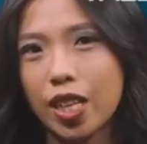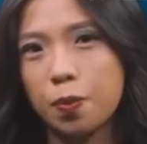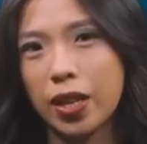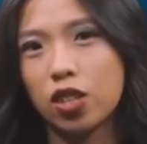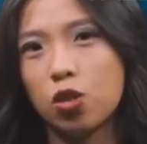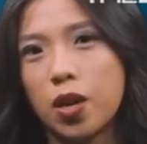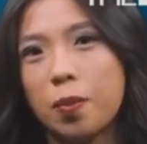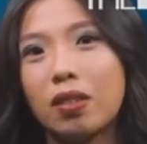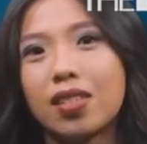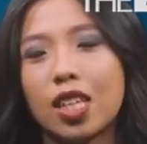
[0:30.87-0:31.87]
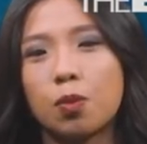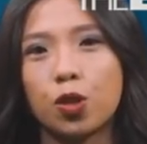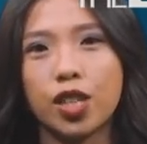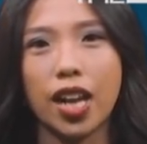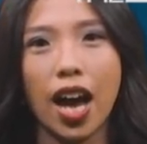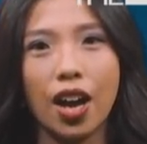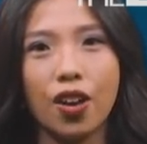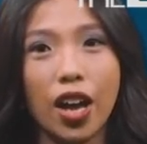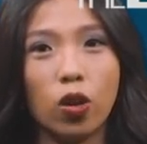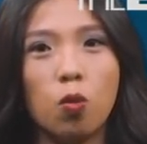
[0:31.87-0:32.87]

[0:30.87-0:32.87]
expected to be about 6% higher at